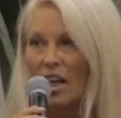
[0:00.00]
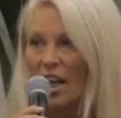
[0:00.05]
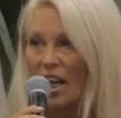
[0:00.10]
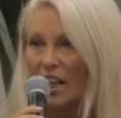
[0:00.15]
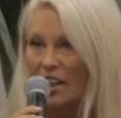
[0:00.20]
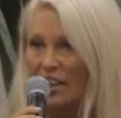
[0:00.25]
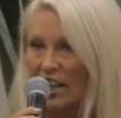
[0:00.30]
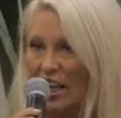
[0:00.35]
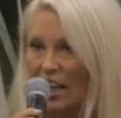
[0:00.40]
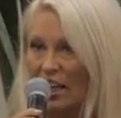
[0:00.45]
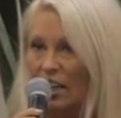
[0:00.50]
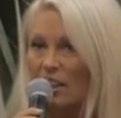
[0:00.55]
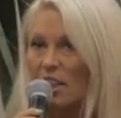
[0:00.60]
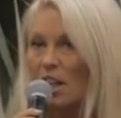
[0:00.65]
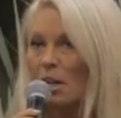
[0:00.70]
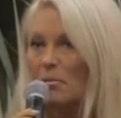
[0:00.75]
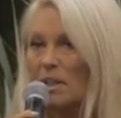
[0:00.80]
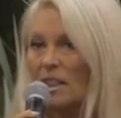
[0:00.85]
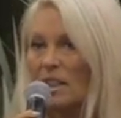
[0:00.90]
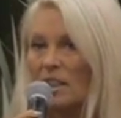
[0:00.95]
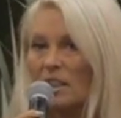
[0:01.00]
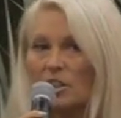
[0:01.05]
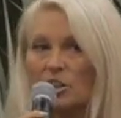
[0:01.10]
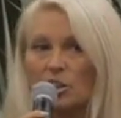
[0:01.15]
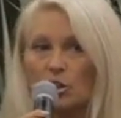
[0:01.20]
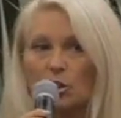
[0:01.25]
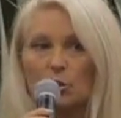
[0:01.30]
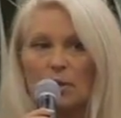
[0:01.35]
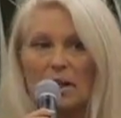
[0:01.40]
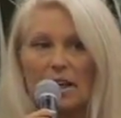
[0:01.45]
And they are coming
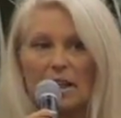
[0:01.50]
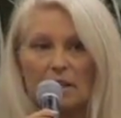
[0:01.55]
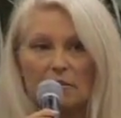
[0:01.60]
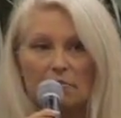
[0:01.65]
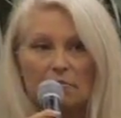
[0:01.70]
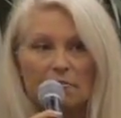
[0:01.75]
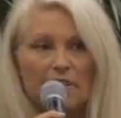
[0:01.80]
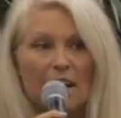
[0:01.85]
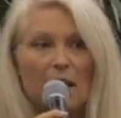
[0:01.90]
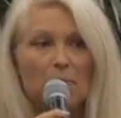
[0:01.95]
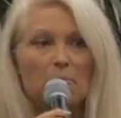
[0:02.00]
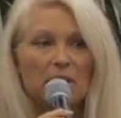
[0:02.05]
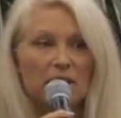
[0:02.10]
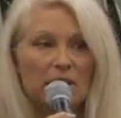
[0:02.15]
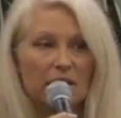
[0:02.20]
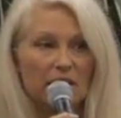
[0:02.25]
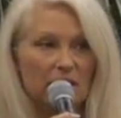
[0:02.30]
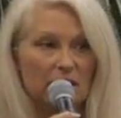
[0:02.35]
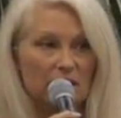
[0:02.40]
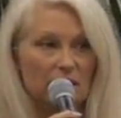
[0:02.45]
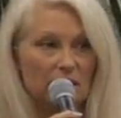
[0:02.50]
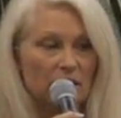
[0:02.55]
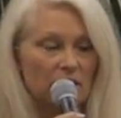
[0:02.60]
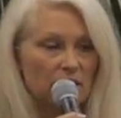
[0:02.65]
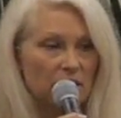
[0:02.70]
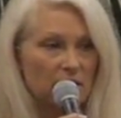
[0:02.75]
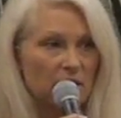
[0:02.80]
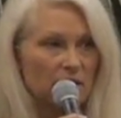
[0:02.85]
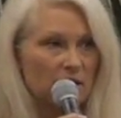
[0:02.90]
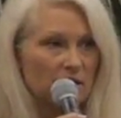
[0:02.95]
into a feminine
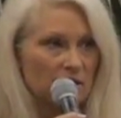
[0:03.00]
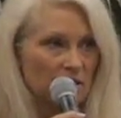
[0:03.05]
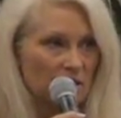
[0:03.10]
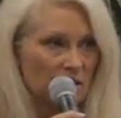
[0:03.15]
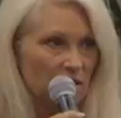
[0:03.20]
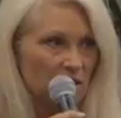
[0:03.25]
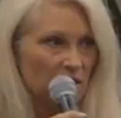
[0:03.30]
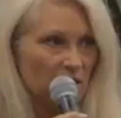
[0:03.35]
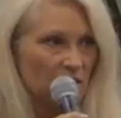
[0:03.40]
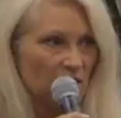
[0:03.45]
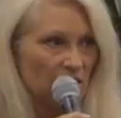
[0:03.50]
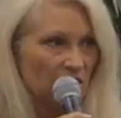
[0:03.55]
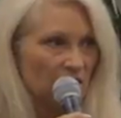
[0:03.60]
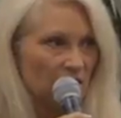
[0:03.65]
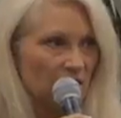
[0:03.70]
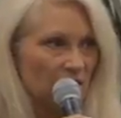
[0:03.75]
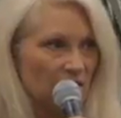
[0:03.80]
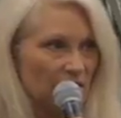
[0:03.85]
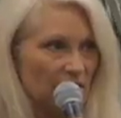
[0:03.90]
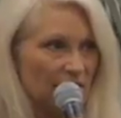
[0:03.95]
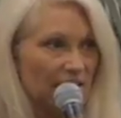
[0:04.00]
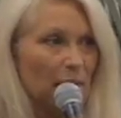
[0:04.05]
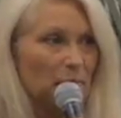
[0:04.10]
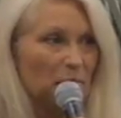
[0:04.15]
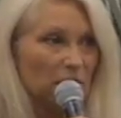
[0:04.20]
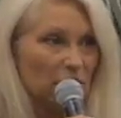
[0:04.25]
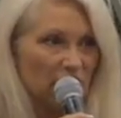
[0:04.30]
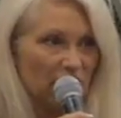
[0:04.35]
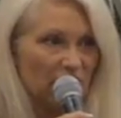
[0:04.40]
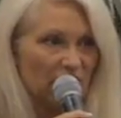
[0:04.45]

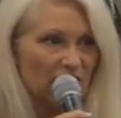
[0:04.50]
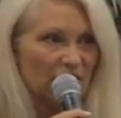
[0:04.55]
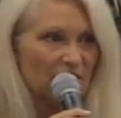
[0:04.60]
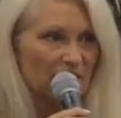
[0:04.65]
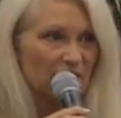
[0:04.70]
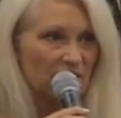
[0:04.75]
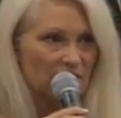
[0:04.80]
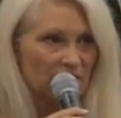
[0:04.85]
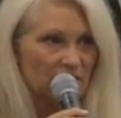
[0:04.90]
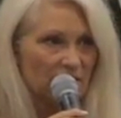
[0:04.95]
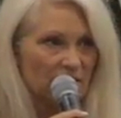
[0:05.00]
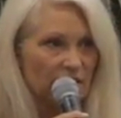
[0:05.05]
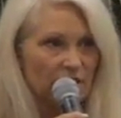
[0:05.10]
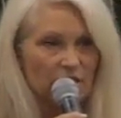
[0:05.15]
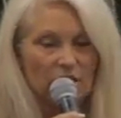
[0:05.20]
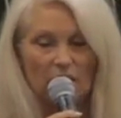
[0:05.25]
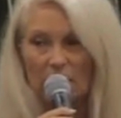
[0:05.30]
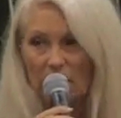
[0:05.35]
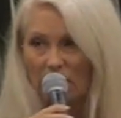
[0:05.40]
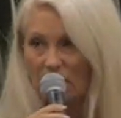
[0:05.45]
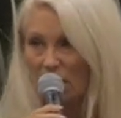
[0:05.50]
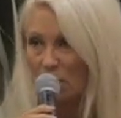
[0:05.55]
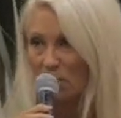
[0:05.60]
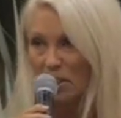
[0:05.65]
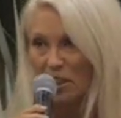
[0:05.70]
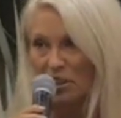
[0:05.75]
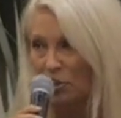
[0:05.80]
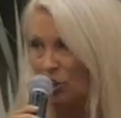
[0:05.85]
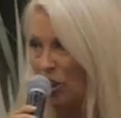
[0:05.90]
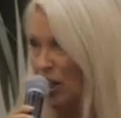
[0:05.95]
seminar. They're not going to come
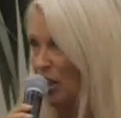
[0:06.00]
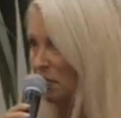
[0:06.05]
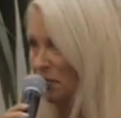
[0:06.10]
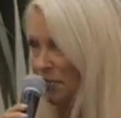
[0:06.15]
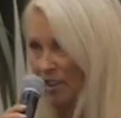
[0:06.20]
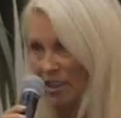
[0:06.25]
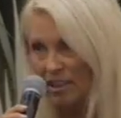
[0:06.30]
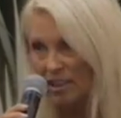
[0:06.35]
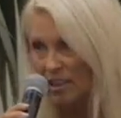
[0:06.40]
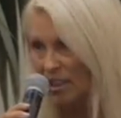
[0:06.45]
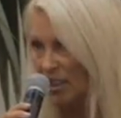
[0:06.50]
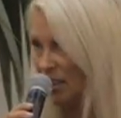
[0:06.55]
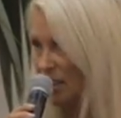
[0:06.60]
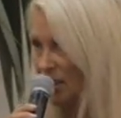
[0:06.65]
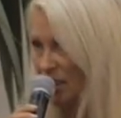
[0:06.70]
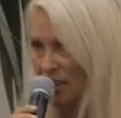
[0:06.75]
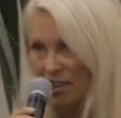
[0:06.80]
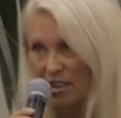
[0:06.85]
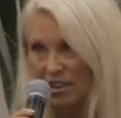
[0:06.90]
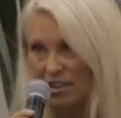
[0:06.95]
in and try and fix this.